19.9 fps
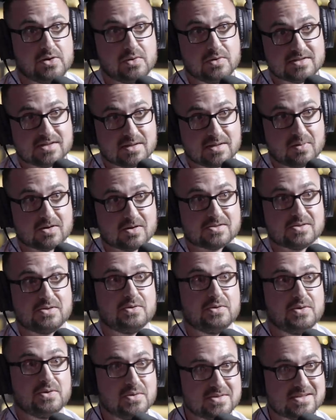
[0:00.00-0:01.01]
you as the person
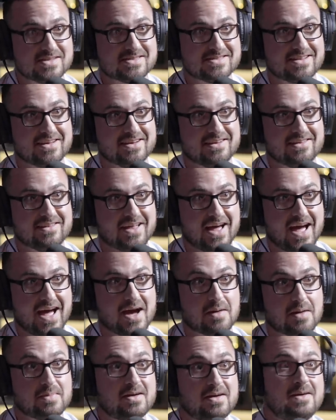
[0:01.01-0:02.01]
who uses the, the
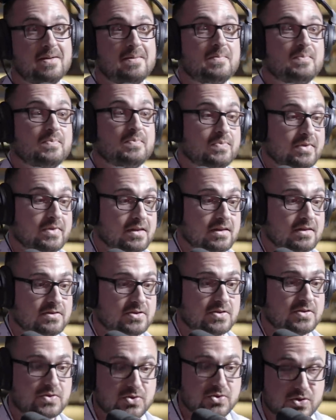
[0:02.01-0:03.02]
app,
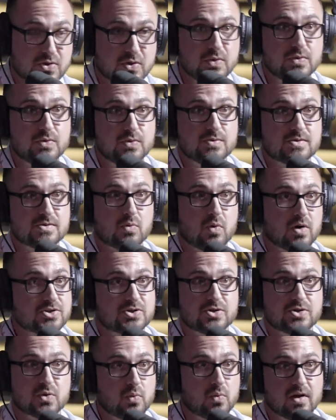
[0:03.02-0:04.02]
to choose
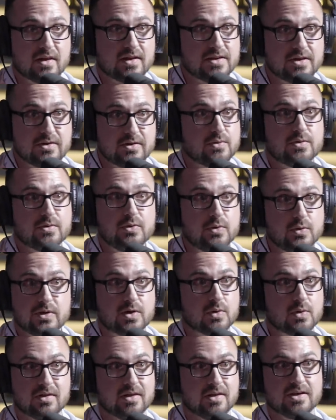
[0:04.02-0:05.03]
what you're willing to do and who
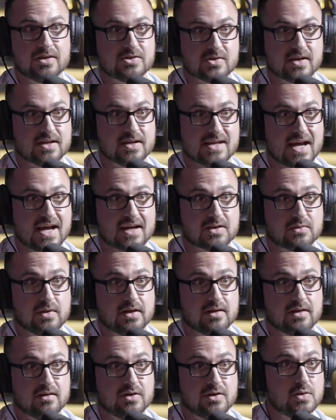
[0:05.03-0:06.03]
you're willing to transact
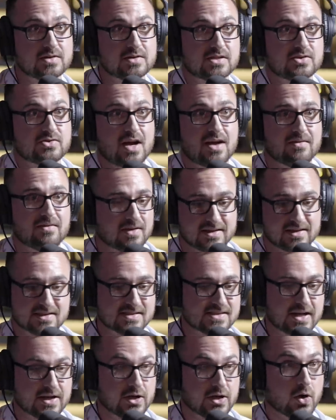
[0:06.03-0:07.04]
with. You as the driver get
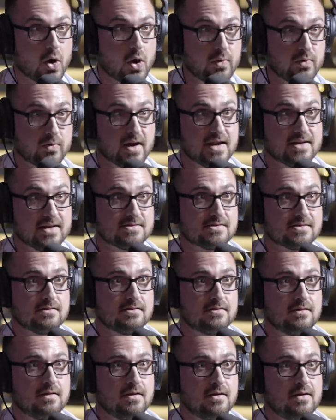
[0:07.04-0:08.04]
to set your own rates.
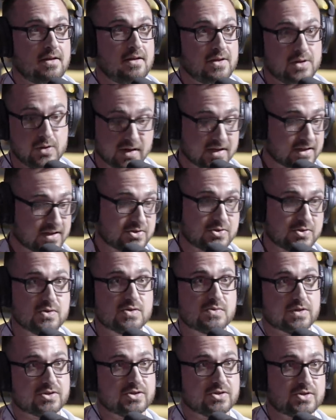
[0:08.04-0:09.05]
You get to
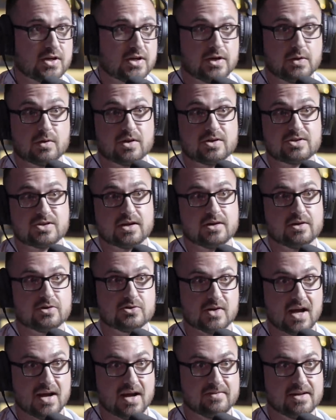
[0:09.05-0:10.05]
choose what you share. You want to share your
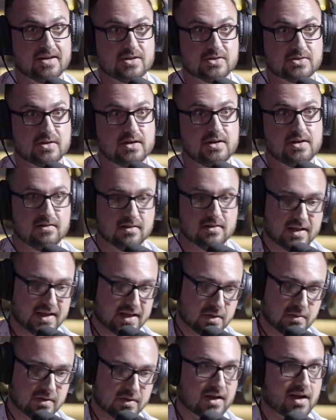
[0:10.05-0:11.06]
driving history?
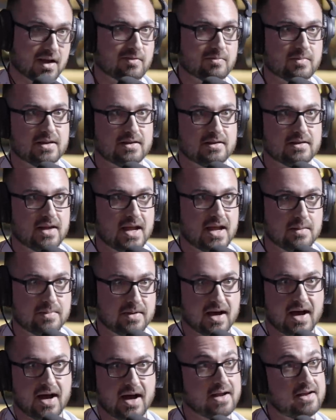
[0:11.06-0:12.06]
Link it with the government A
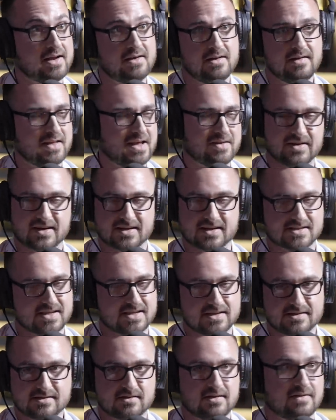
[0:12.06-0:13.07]
P I if it
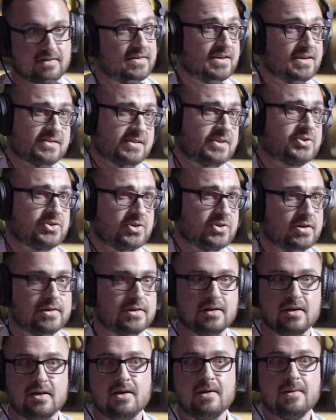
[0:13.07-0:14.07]
exists. If it doesn't, it
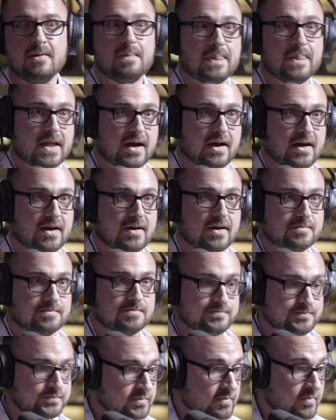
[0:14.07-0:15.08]
should. Um,